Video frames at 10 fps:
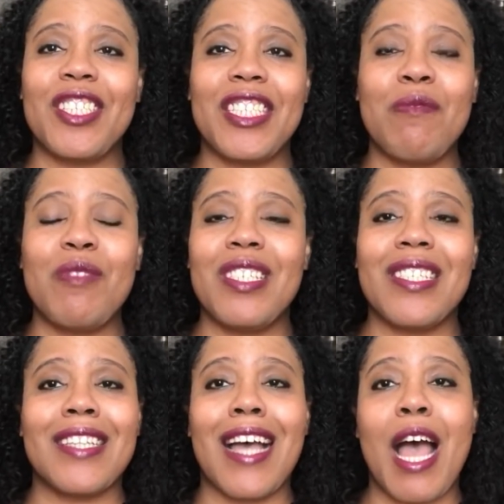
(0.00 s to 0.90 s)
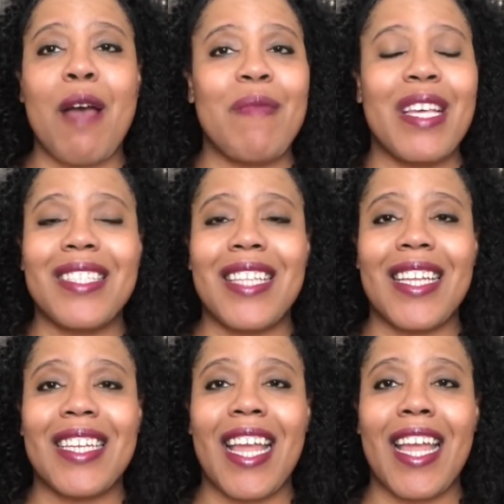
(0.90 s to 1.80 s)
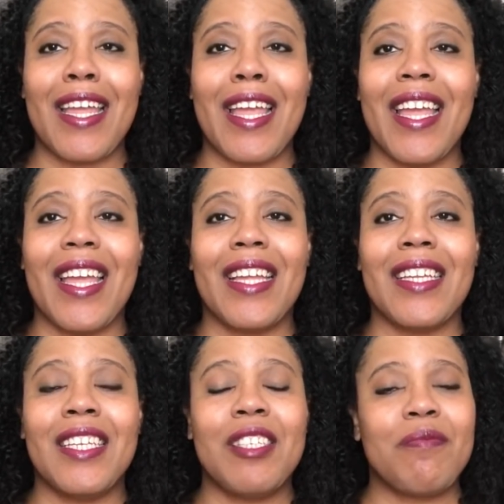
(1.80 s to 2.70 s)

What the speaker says: She was just a hot mess that day, and